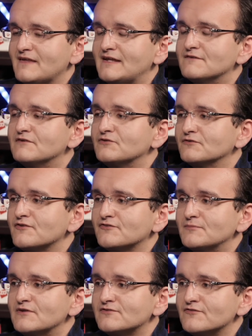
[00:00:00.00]
individual
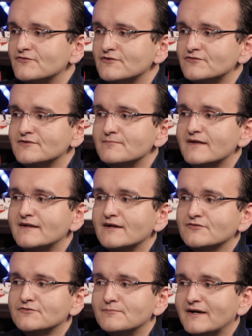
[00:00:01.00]
distributions just ship that
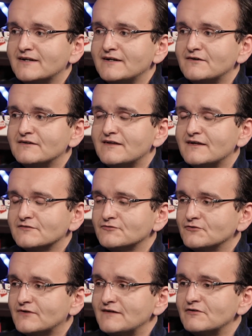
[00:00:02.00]
extra binary,
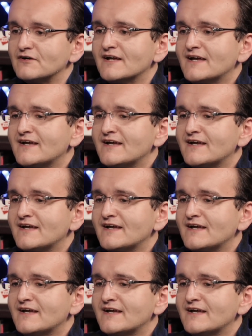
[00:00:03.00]
extra driver.